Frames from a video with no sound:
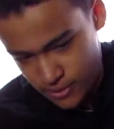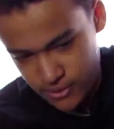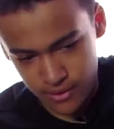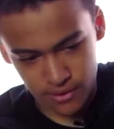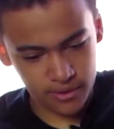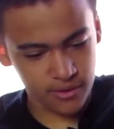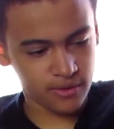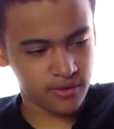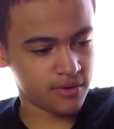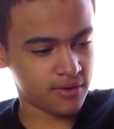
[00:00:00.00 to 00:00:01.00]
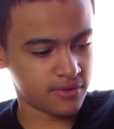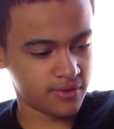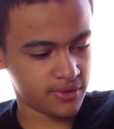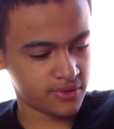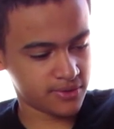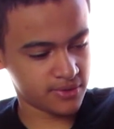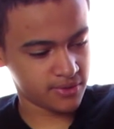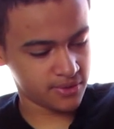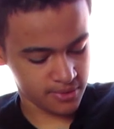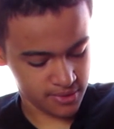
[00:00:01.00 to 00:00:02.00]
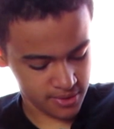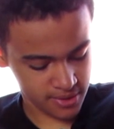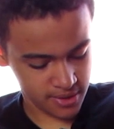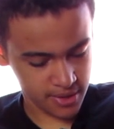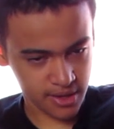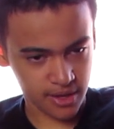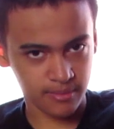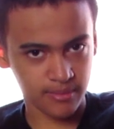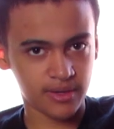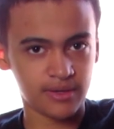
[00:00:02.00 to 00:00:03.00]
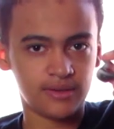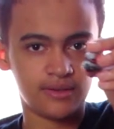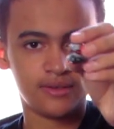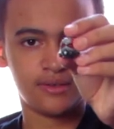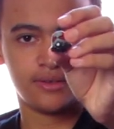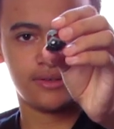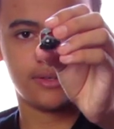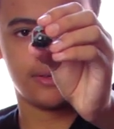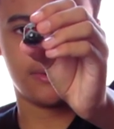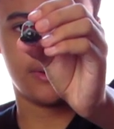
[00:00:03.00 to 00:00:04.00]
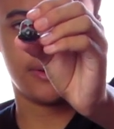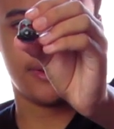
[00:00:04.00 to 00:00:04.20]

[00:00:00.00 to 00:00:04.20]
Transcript: Okay, there's his helmet. You can see what it